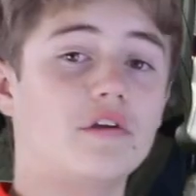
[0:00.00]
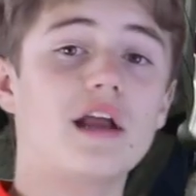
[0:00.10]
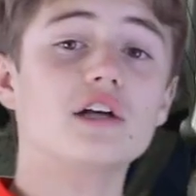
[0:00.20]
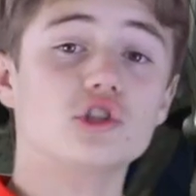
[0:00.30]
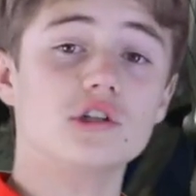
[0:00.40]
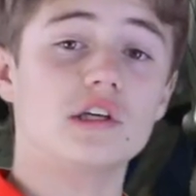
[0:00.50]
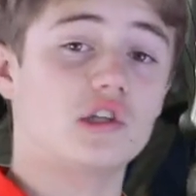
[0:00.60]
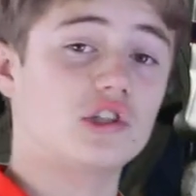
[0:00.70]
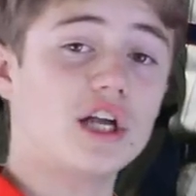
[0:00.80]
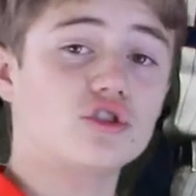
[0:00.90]
the National League
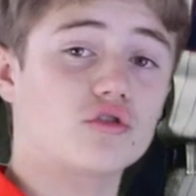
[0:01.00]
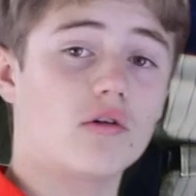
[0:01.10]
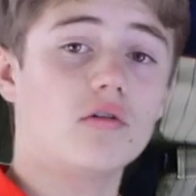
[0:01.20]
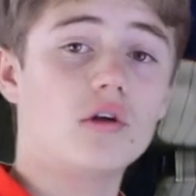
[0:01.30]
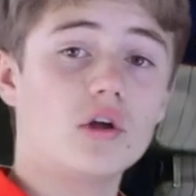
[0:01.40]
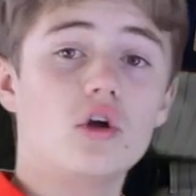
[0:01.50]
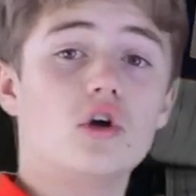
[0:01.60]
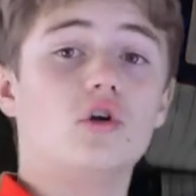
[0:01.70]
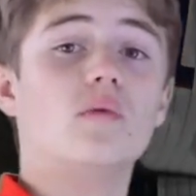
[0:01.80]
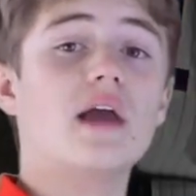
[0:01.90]
Central,
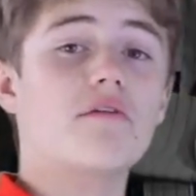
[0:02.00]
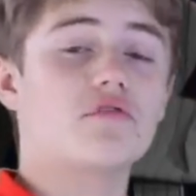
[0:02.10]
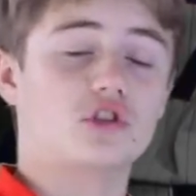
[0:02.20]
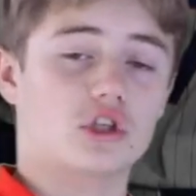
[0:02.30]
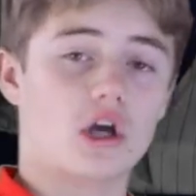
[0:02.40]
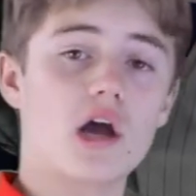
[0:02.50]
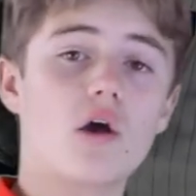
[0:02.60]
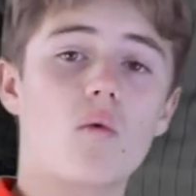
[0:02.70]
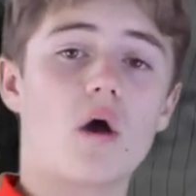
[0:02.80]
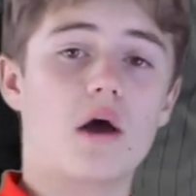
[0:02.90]
we have the
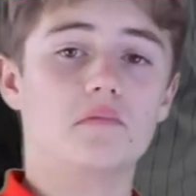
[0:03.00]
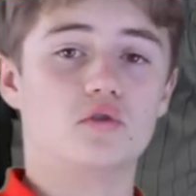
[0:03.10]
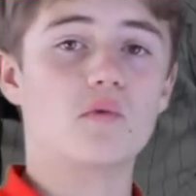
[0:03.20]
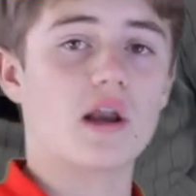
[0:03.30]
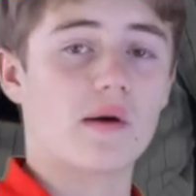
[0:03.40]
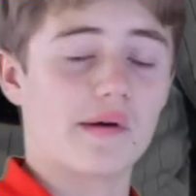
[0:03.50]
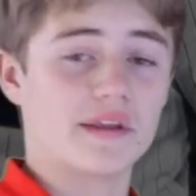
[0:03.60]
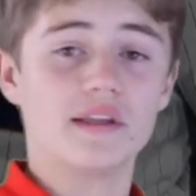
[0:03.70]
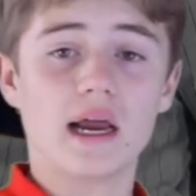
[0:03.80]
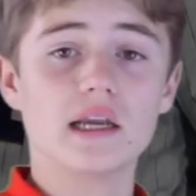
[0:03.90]
Chicago Cubs winning with
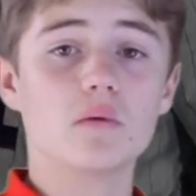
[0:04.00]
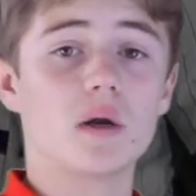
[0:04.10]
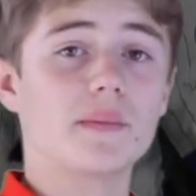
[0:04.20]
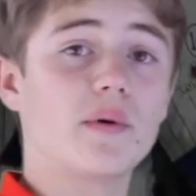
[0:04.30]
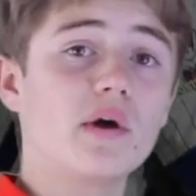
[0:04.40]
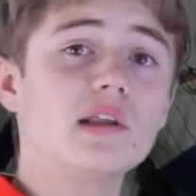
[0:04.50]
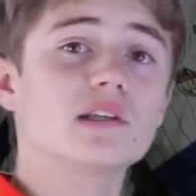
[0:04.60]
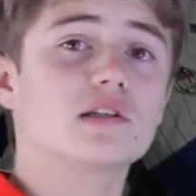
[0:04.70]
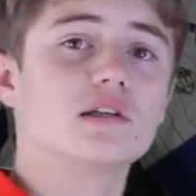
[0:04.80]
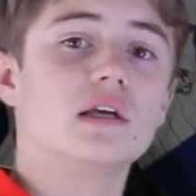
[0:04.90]
91
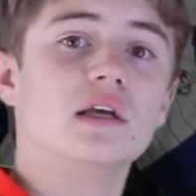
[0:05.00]
points,